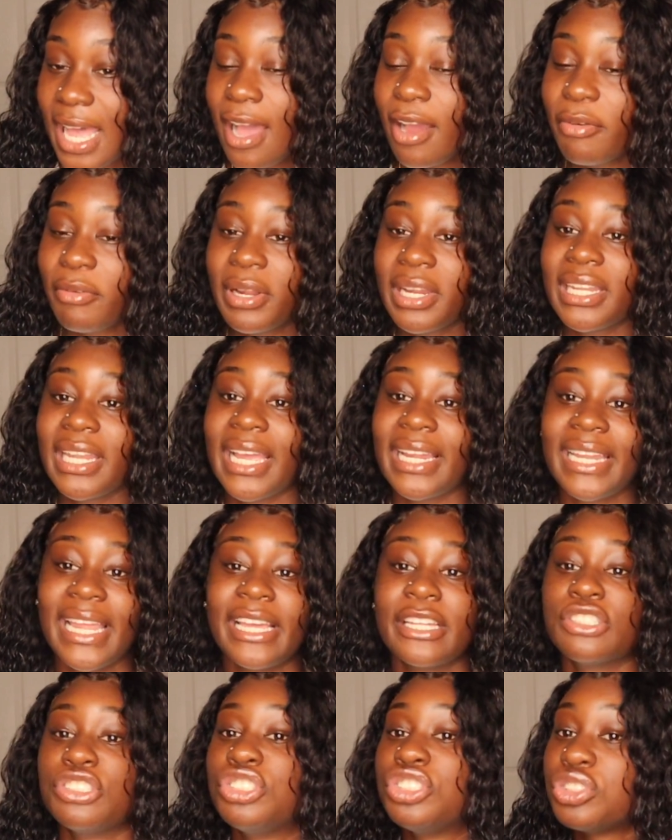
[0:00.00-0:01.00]
I don't really like
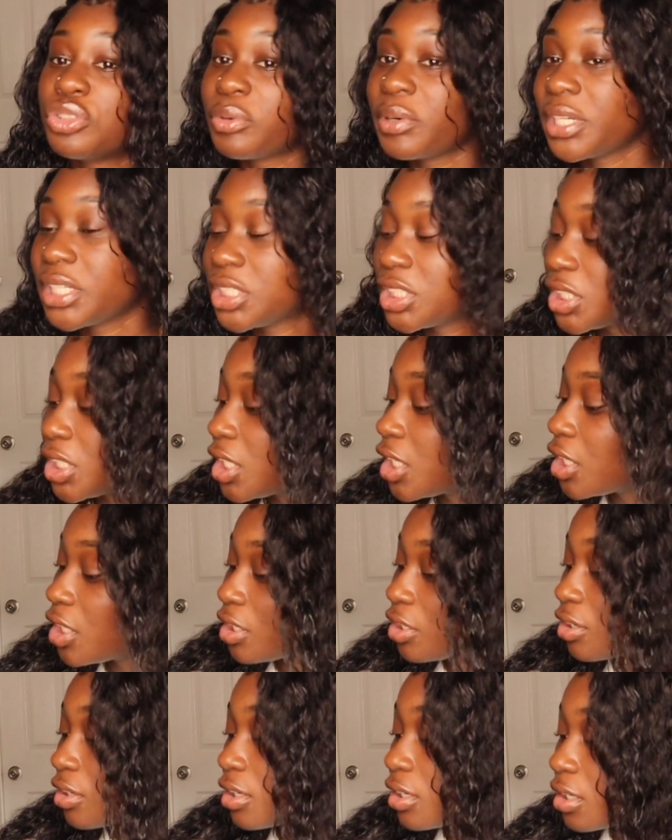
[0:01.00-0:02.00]
that drenched
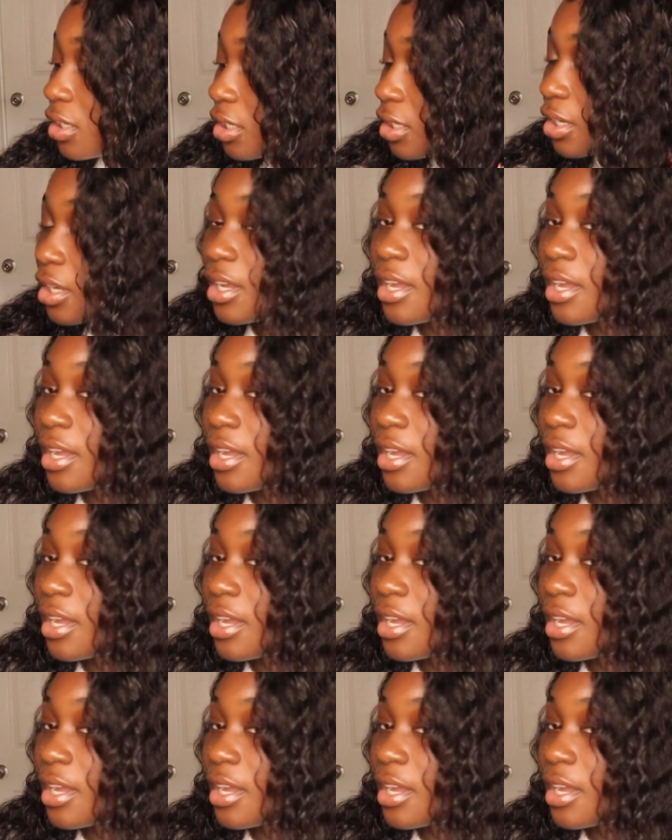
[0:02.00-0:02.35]
look.